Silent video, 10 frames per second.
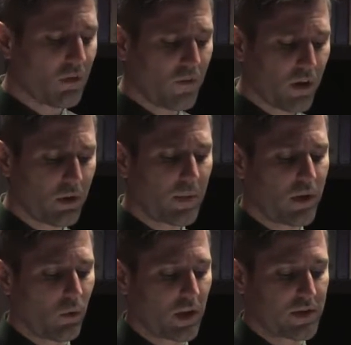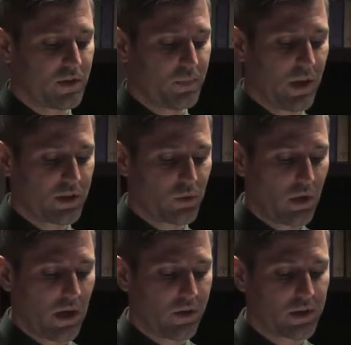followed by the works of
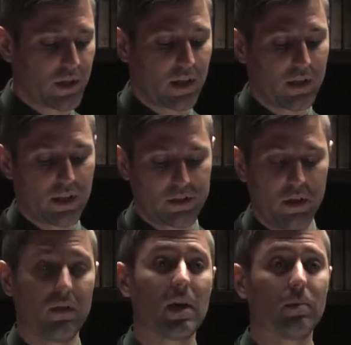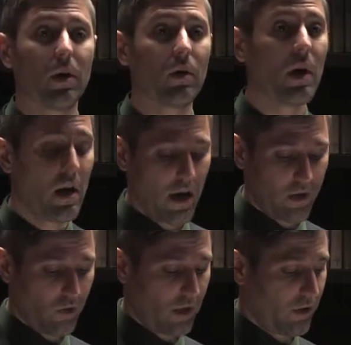spiritual elders like Augustine of Hippo
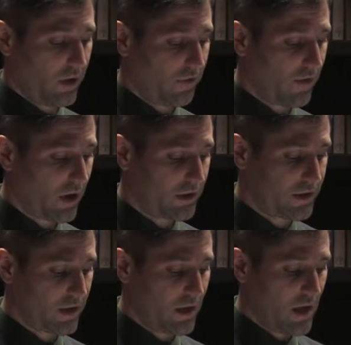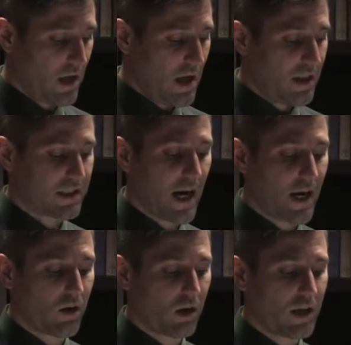and Gregory I. This
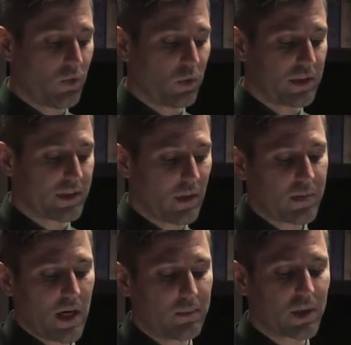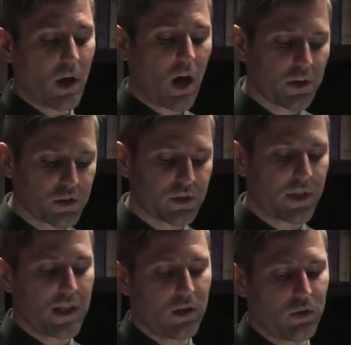hierarchy would sometimes
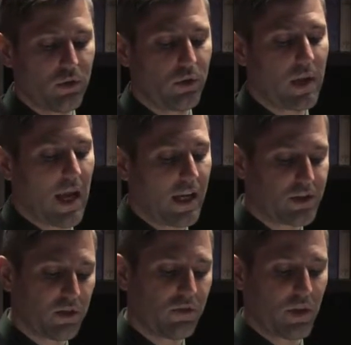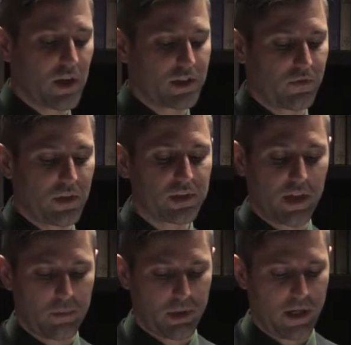cautiously include ancient philosophers
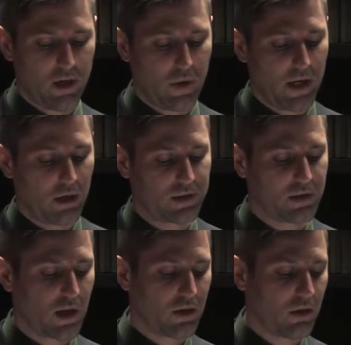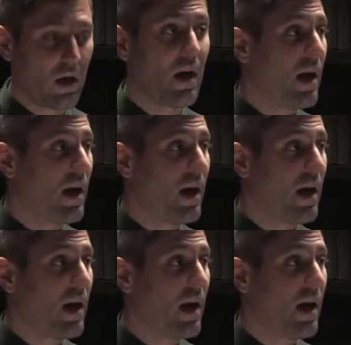like Plato and Aristotle,